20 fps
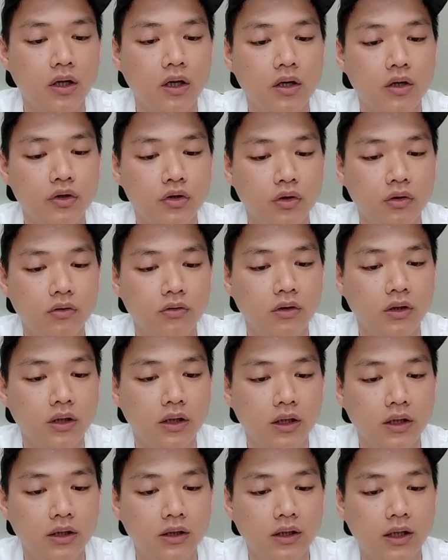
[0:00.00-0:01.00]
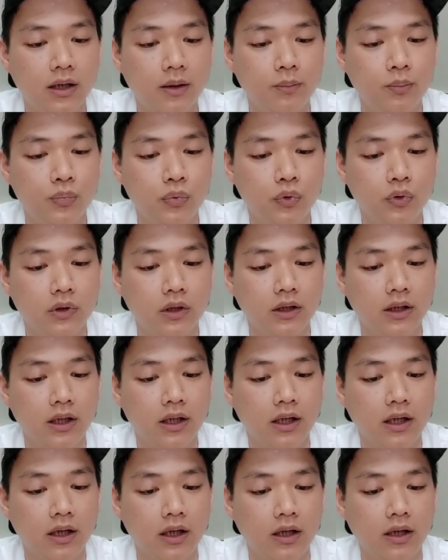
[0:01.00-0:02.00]
So here I put
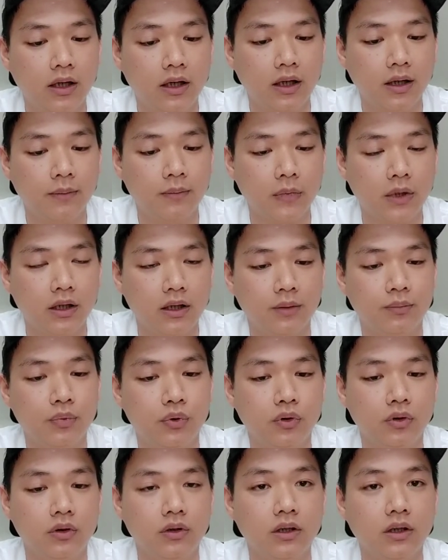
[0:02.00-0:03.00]
I'm gonna put